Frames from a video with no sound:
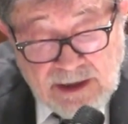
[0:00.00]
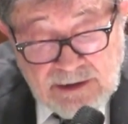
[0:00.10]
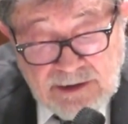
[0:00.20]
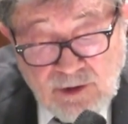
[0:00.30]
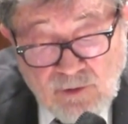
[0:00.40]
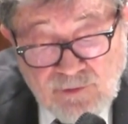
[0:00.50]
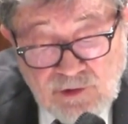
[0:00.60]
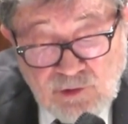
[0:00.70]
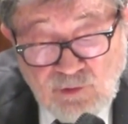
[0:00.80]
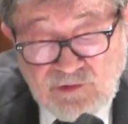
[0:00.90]
idea of a
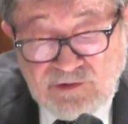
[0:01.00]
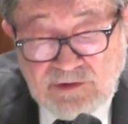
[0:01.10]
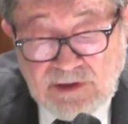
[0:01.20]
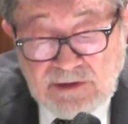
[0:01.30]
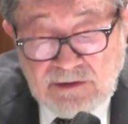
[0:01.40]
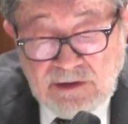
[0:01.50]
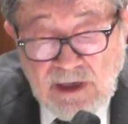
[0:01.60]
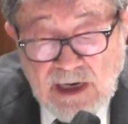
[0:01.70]
Jewish state,